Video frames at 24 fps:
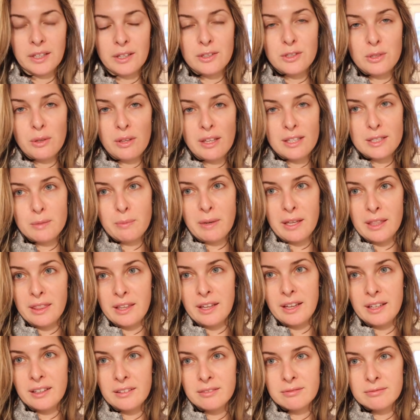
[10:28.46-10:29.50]
And so that's my
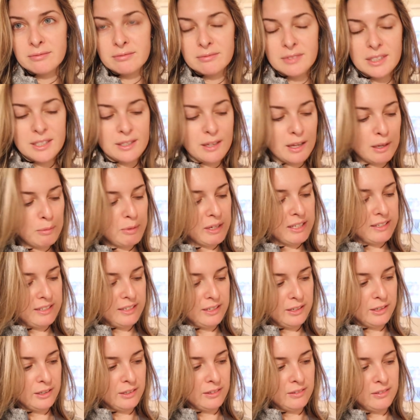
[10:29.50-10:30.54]
thing. It's not a big
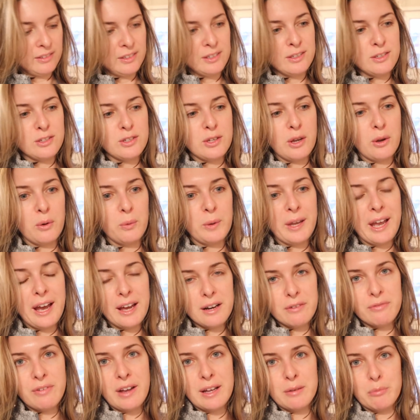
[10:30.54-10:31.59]
deal. So we
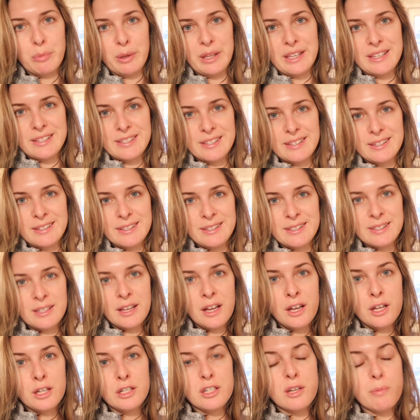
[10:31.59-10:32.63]
had to find places
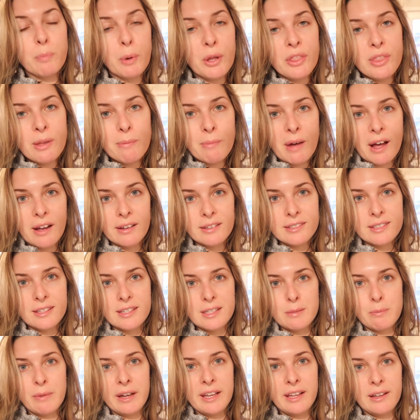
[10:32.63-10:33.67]
to put the mugs
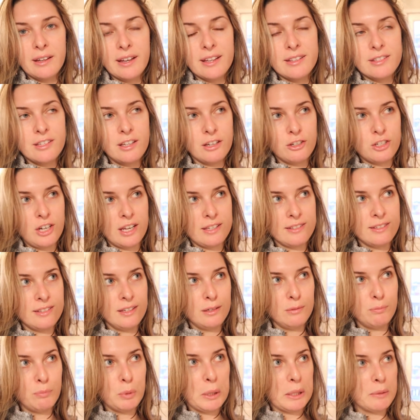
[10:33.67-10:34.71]
because Mike had
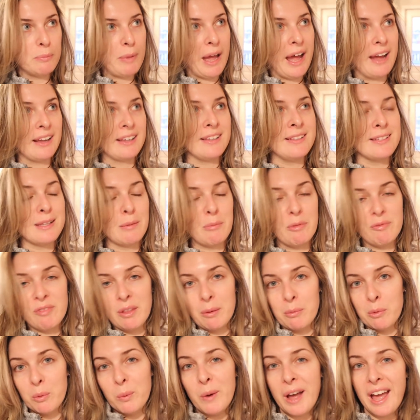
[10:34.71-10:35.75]
suggested packing some of
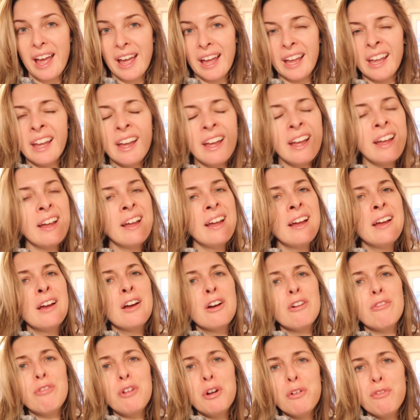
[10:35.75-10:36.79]
them away
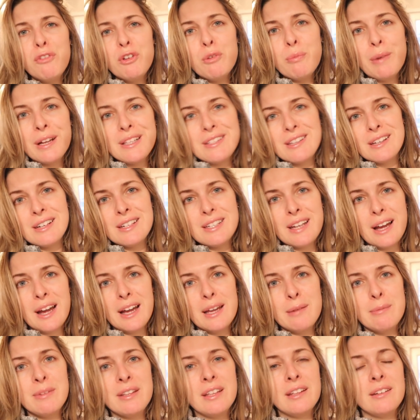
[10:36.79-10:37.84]
for a few months at a
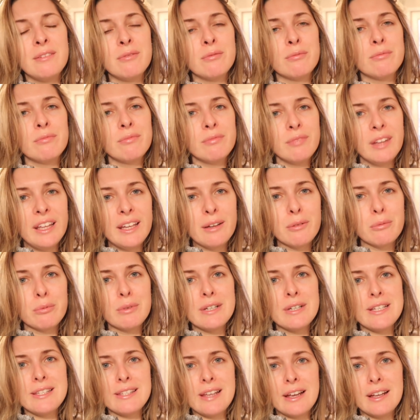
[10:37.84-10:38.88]
time and then like
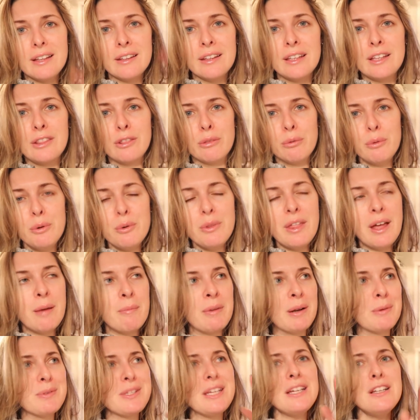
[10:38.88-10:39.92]
recycling through them.
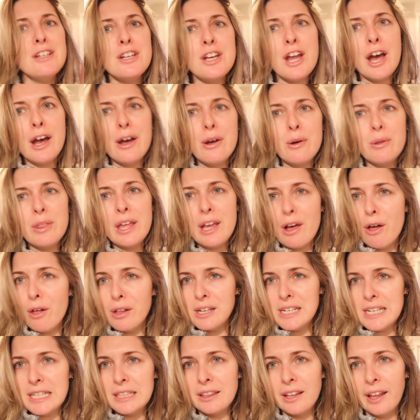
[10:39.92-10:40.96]
And I was like, no, they
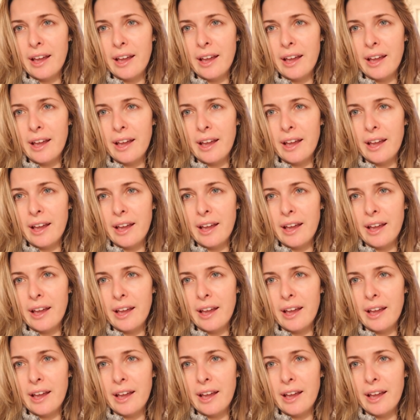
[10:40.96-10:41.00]
all need